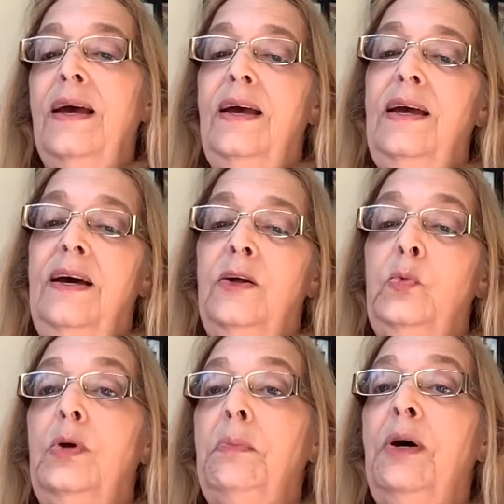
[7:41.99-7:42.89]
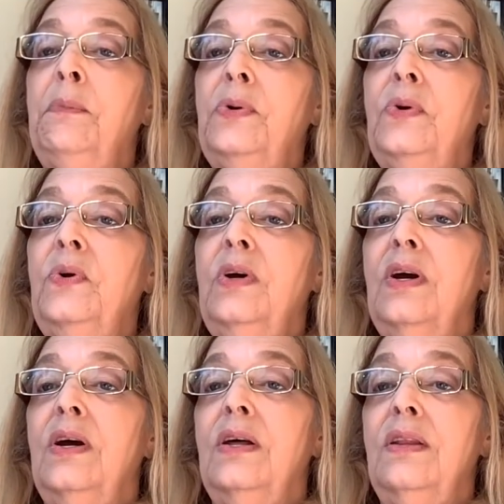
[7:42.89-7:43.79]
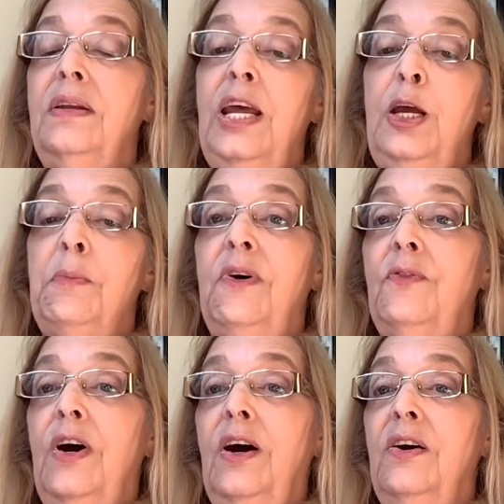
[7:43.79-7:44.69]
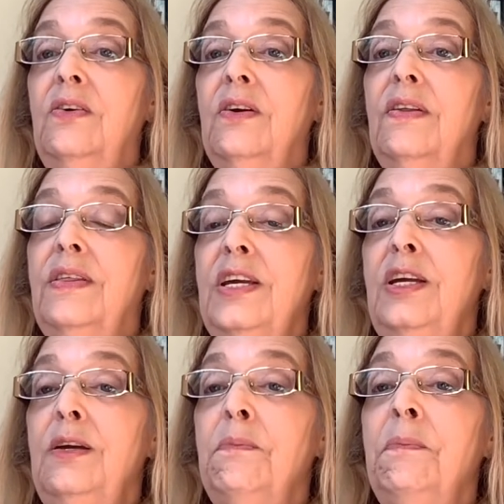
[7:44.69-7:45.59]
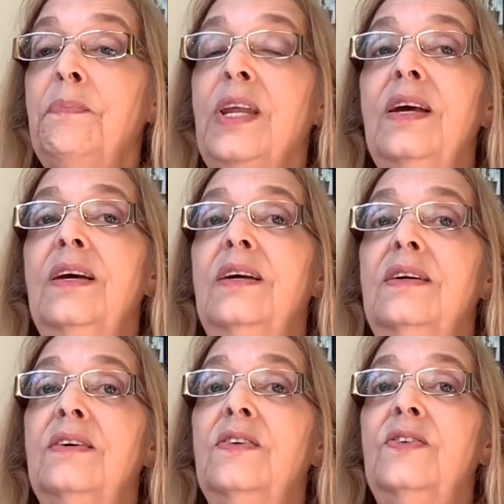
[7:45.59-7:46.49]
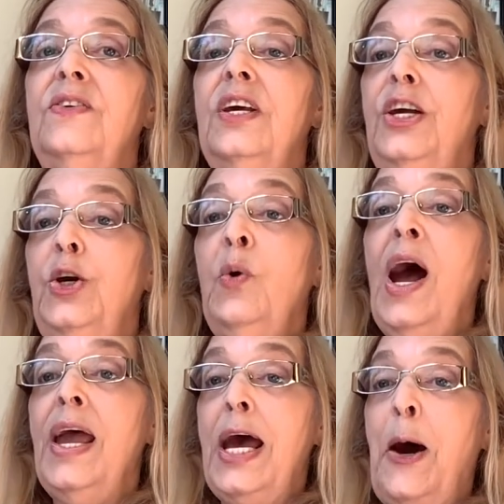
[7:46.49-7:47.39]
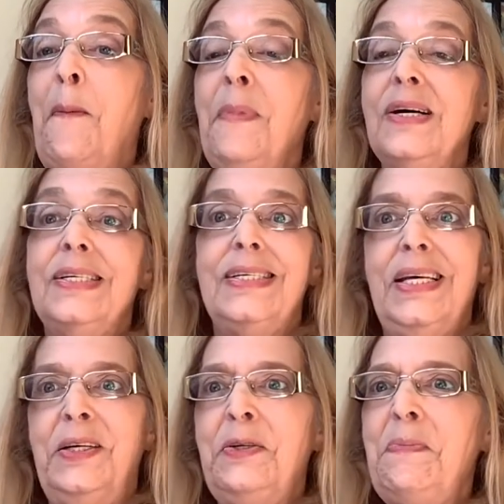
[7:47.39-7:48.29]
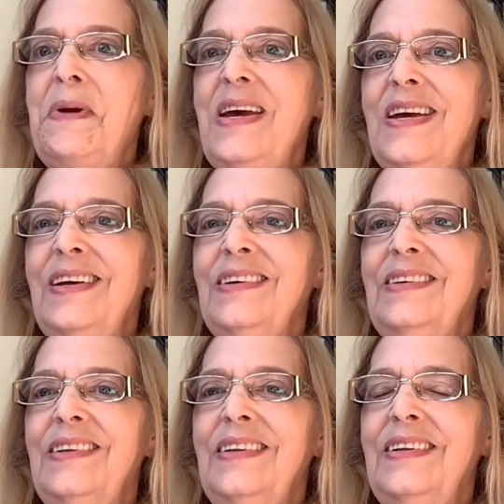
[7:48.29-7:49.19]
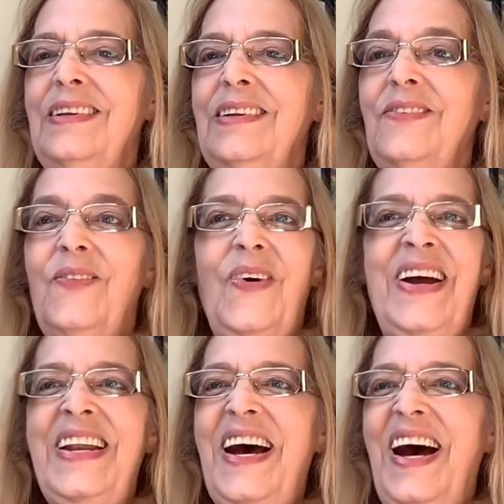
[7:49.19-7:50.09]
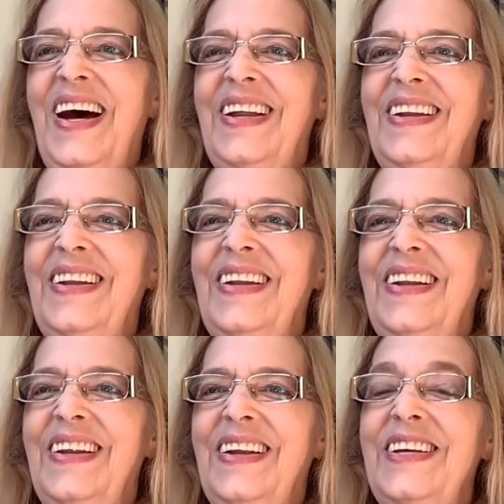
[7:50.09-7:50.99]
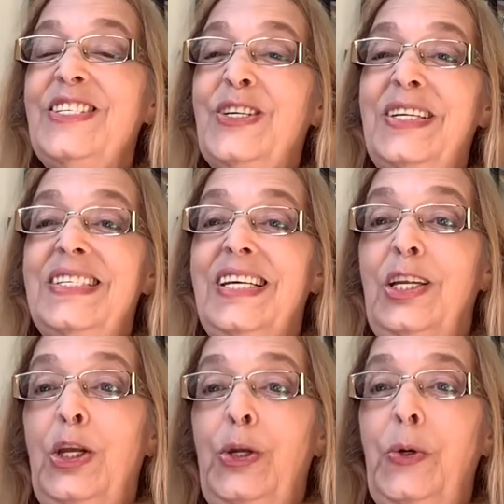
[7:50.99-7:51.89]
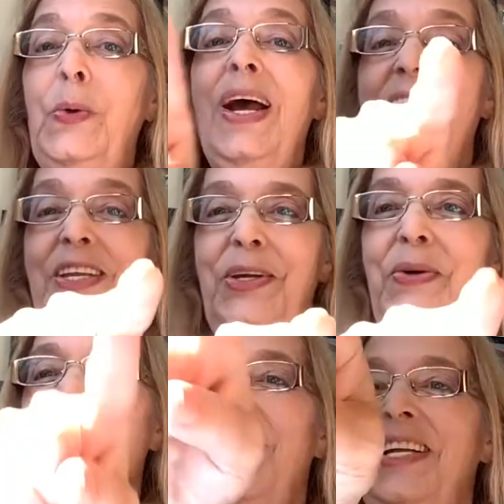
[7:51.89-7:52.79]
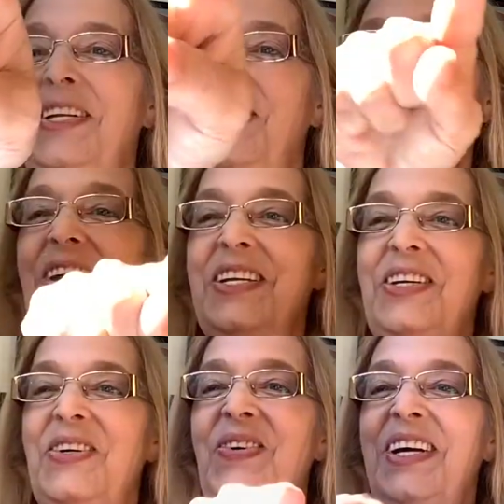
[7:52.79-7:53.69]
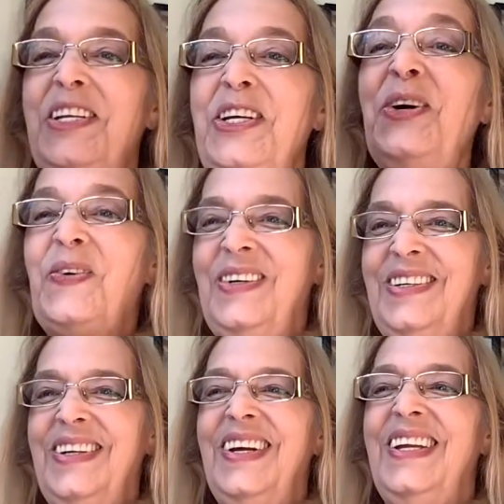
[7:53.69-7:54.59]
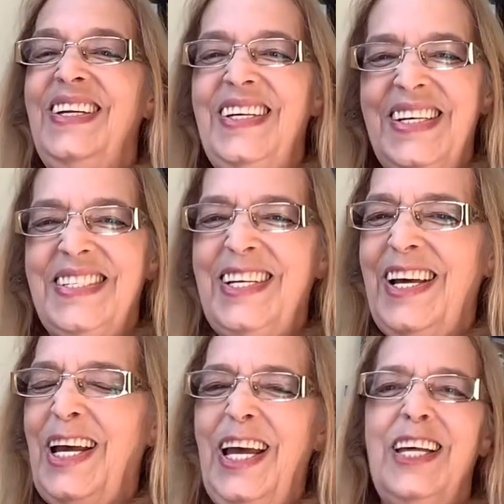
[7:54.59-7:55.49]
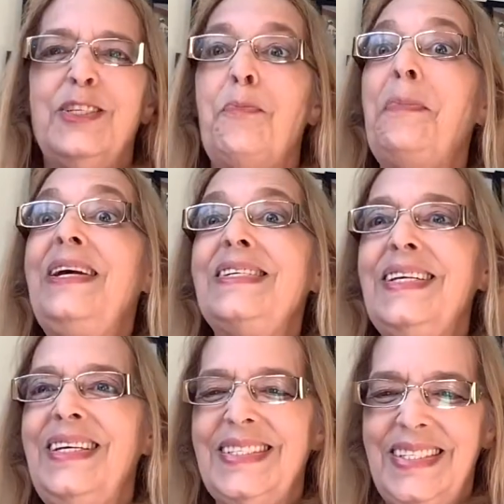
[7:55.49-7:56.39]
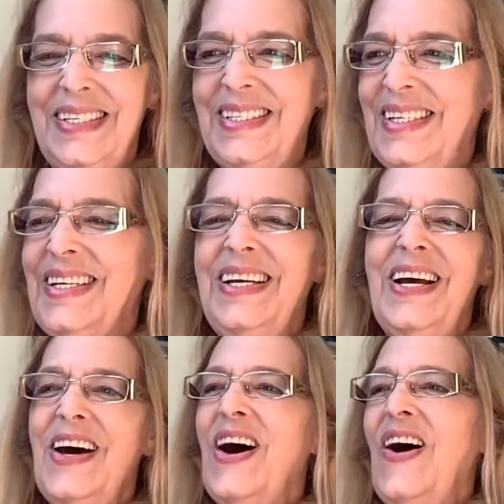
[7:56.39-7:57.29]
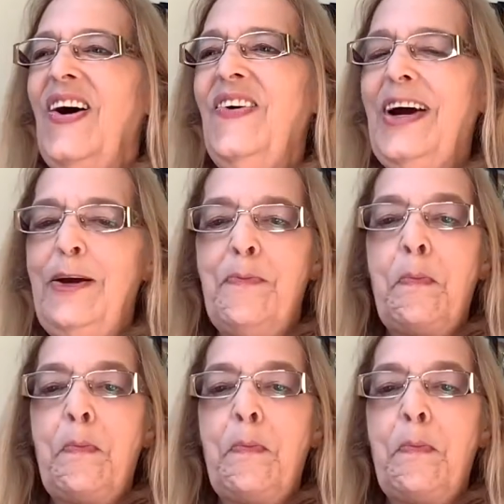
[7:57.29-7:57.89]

And remember, the name of our theme is Here I Am, Send Me. Why not? He's going to send you and you and you and you and you. Yes, it's amazing, isn't it? All right.